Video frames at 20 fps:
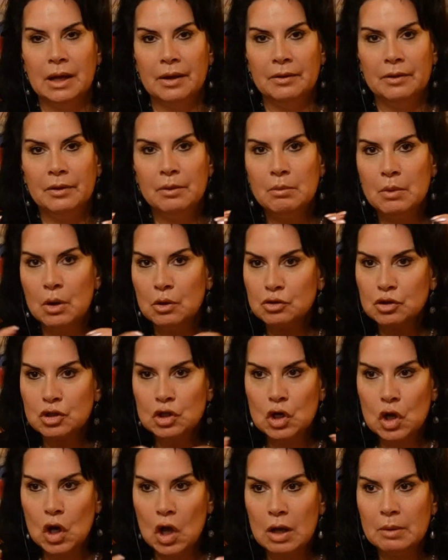The
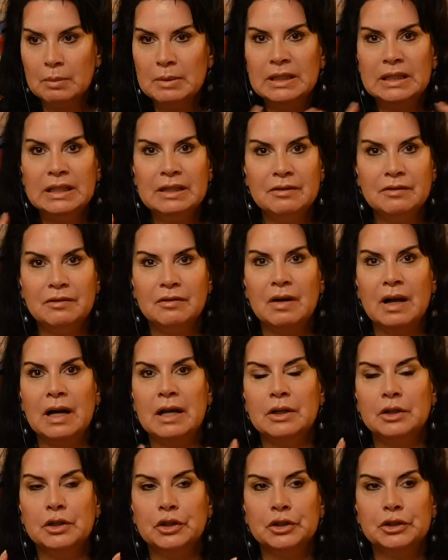most commonly
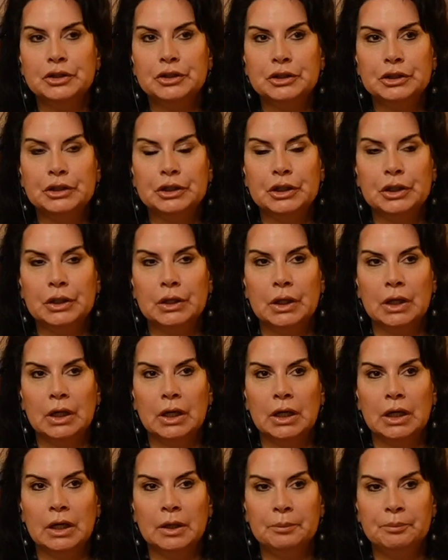fired
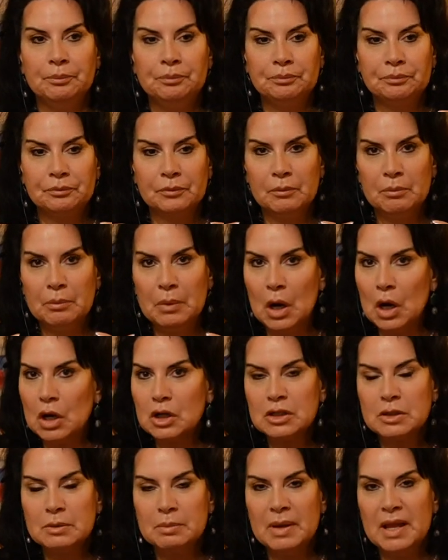um,
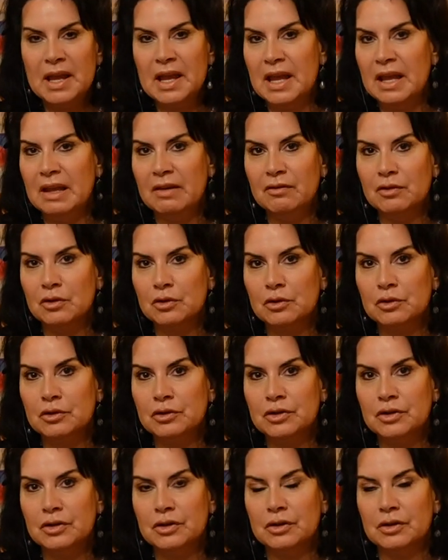box
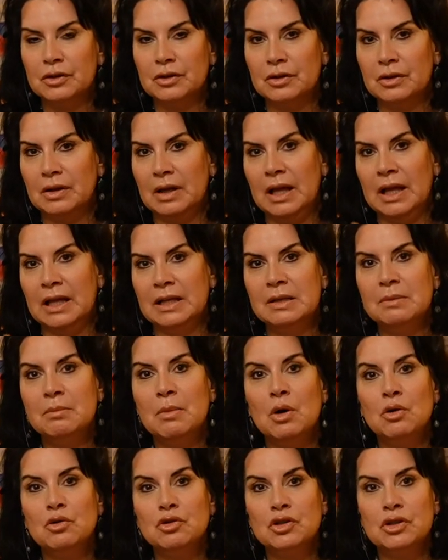behaviored and
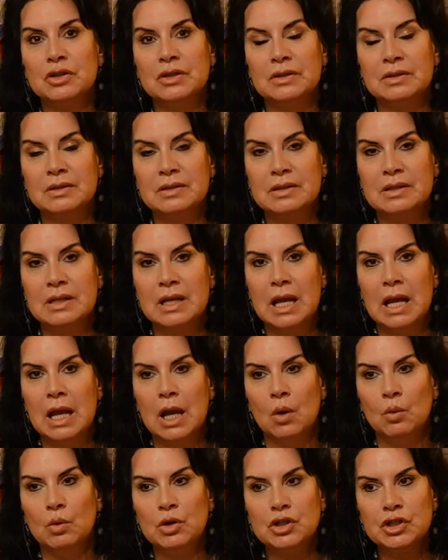emotions,
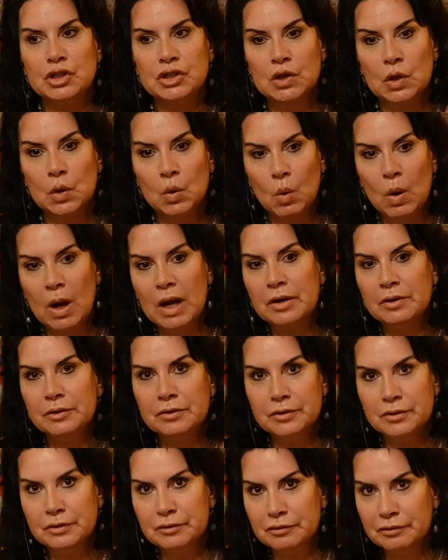which is acquired
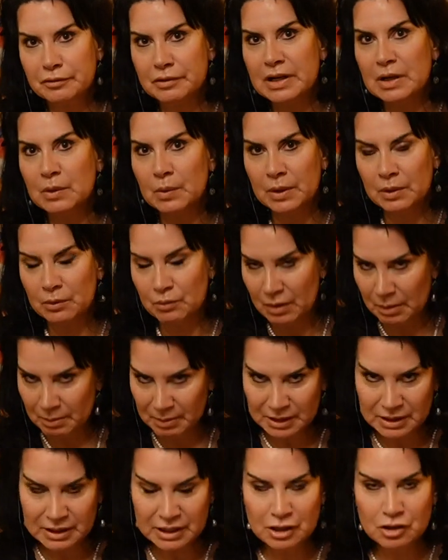through frequent
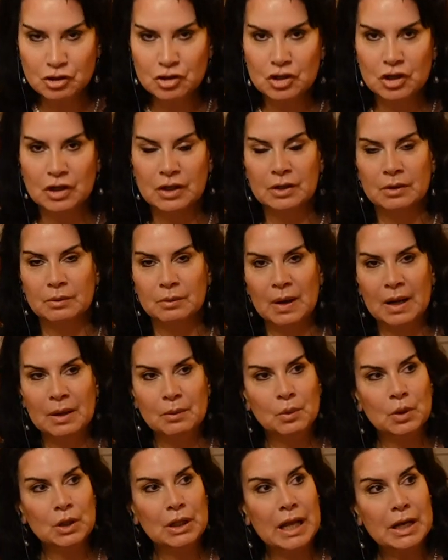repetition,
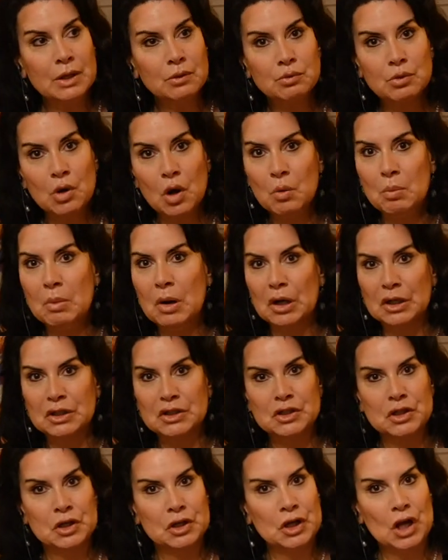right? We're like
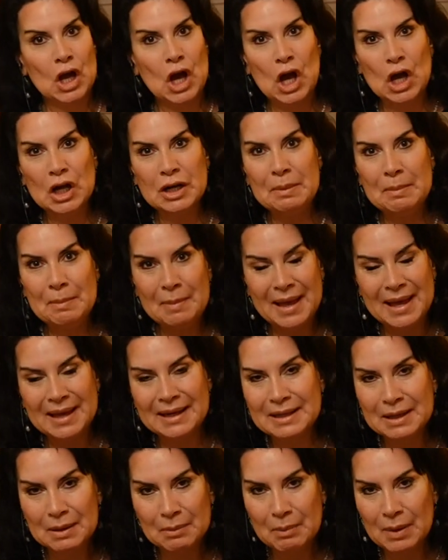robots on
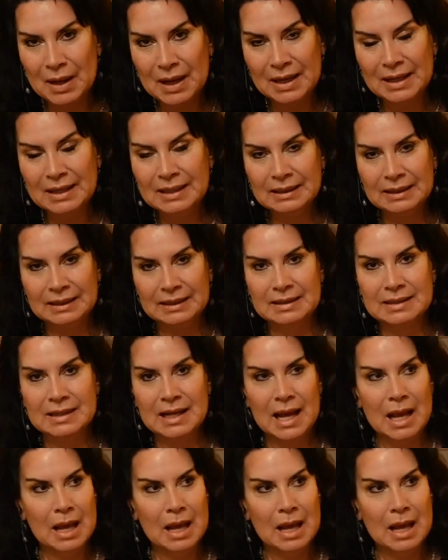automatic pilot